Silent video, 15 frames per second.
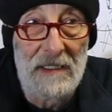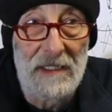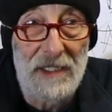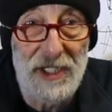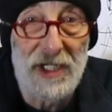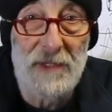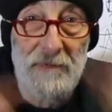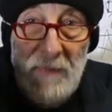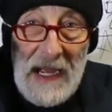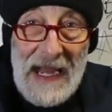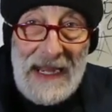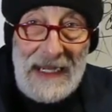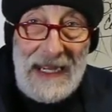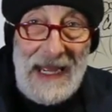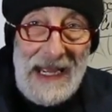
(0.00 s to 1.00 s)

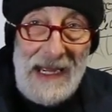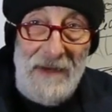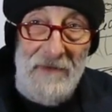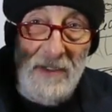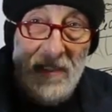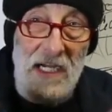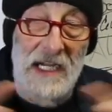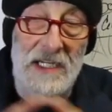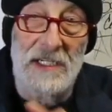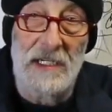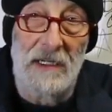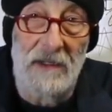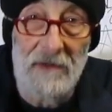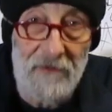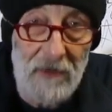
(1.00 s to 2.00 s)
spec
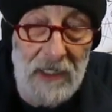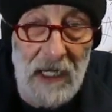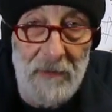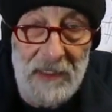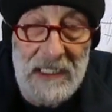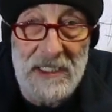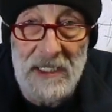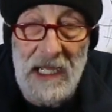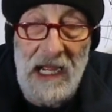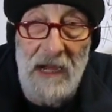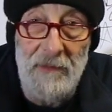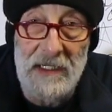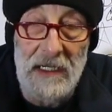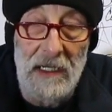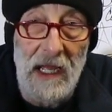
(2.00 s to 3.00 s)
advertising for companies they
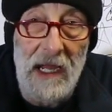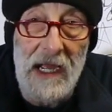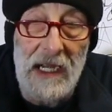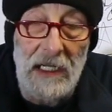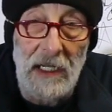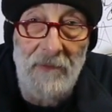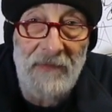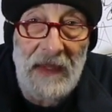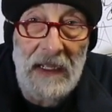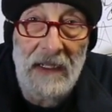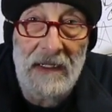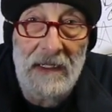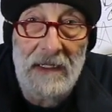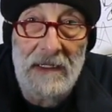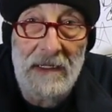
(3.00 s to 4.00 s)
happen to like.
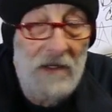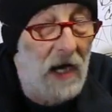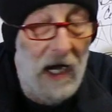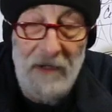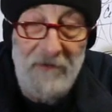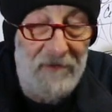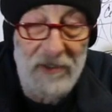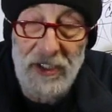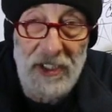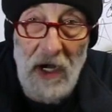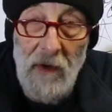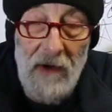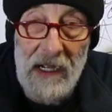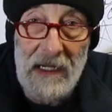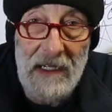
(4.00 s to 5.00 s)
Not for
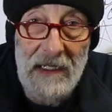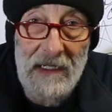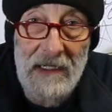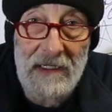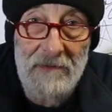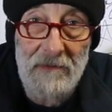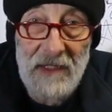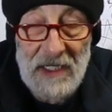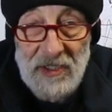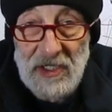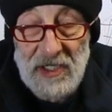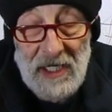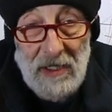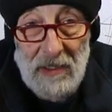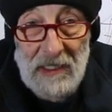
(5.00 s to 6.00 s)
showing
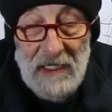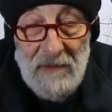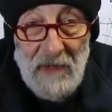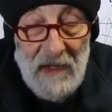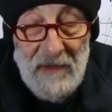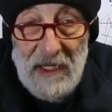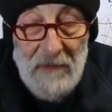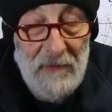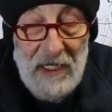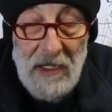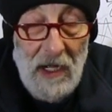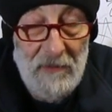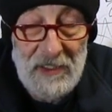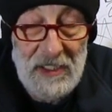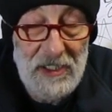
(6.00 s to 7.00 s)
necessarily, maybe there'd be
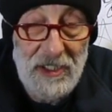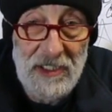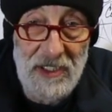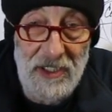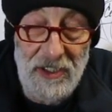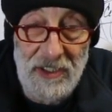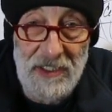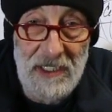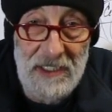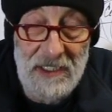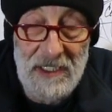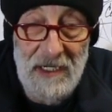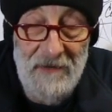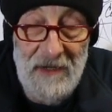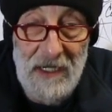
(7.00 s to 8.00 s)
competitions and
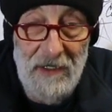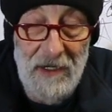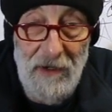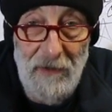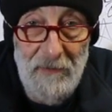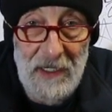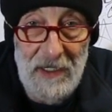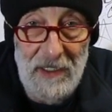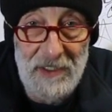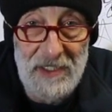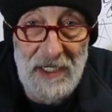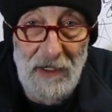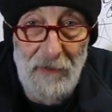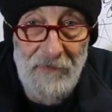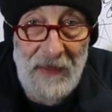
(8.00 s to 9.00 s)
stuff, I don't know, but
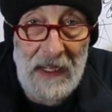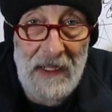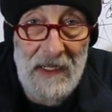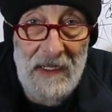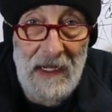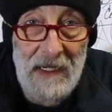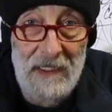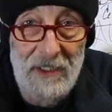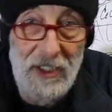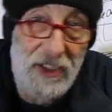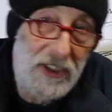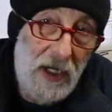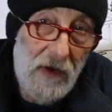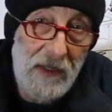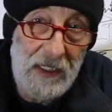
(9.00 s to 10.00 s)
also to
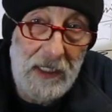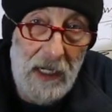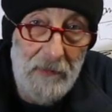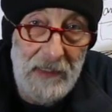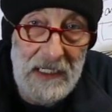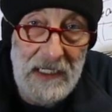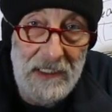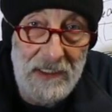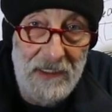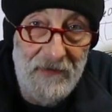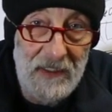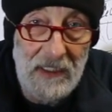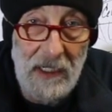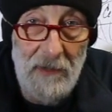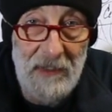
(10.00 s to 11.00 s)
show the companies. And if
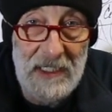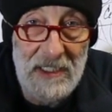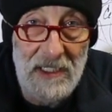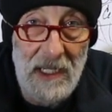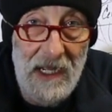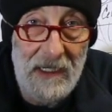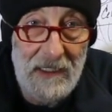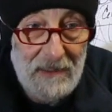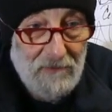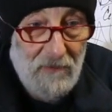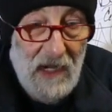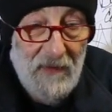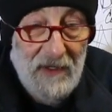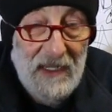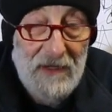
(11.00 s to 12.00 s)
the companies like it,
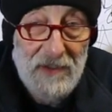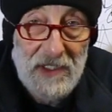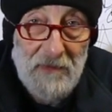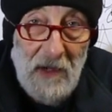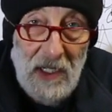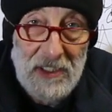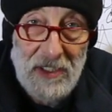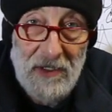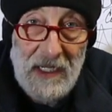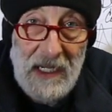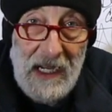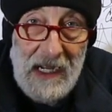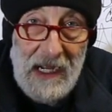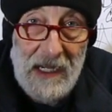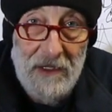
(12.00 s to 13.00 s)
maybe they would sponsor
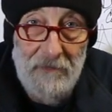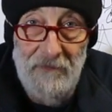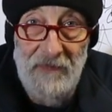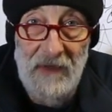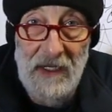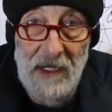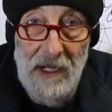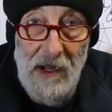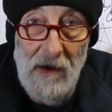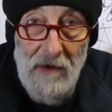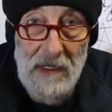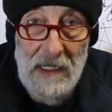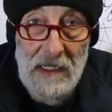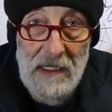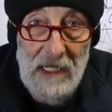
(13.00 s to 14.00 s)
the ad, you
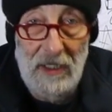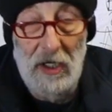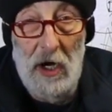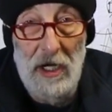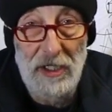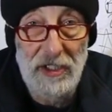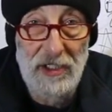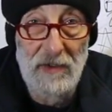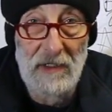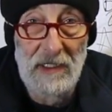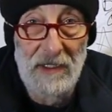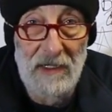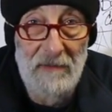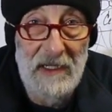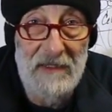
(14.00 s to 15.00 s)
know? It cost you a
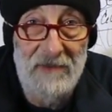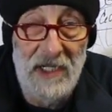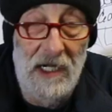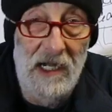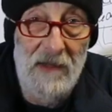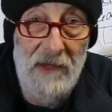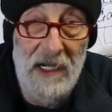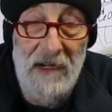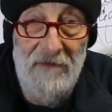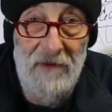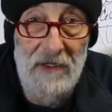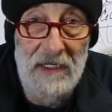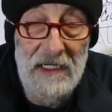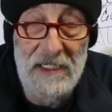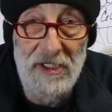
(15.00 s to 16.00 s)
little bit of time and
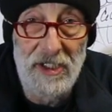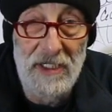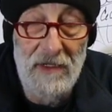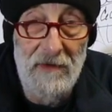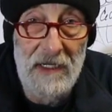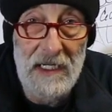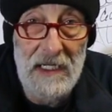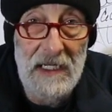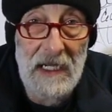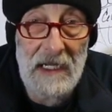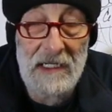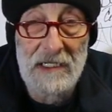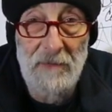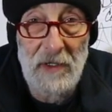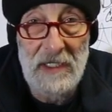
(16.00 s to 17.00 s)
effort and ingenuity
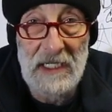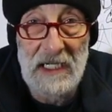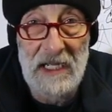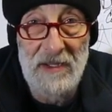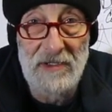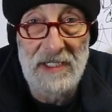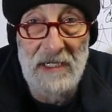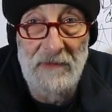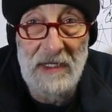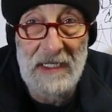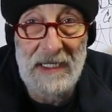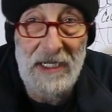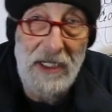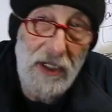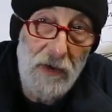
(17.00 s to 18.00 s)
to put together something
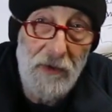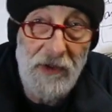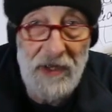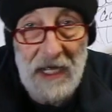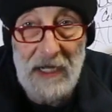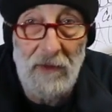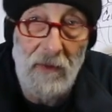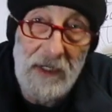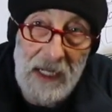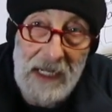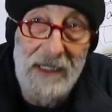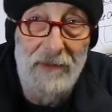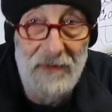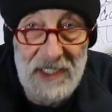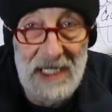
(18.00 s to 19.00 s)
that you think would
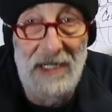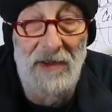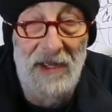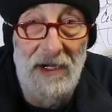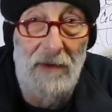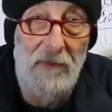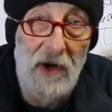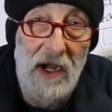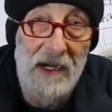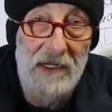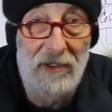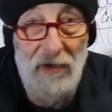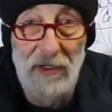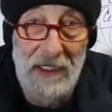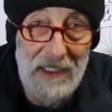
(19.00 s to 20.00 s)
help sell their
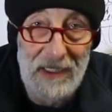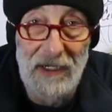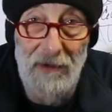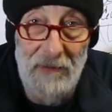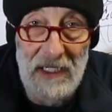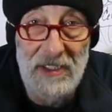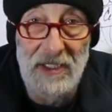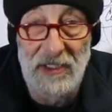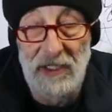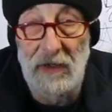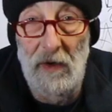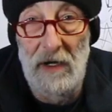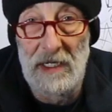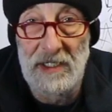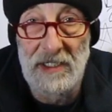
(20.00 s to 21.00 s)
product or get their message
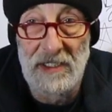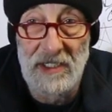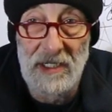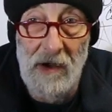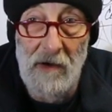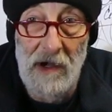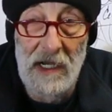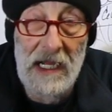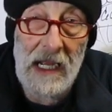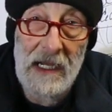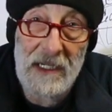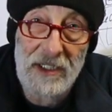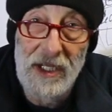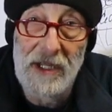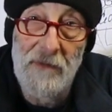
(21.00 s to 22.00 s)
across and so on,
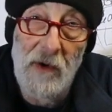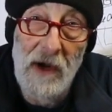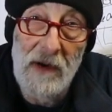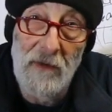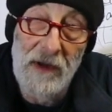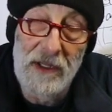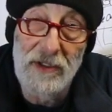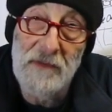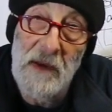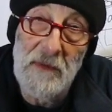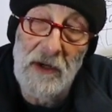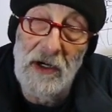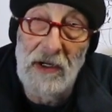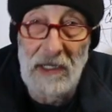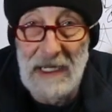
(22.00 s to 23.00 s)
to the point where those
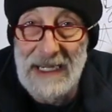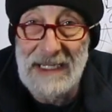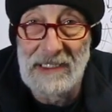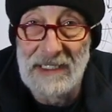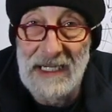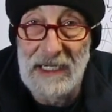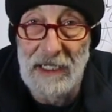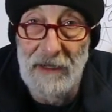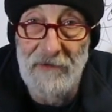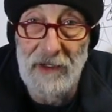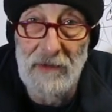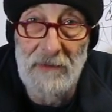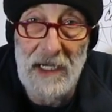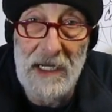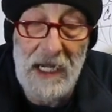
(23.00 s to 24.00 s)
people are likely to give
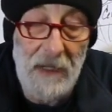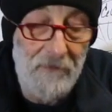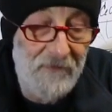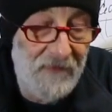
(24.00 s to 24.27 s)
you money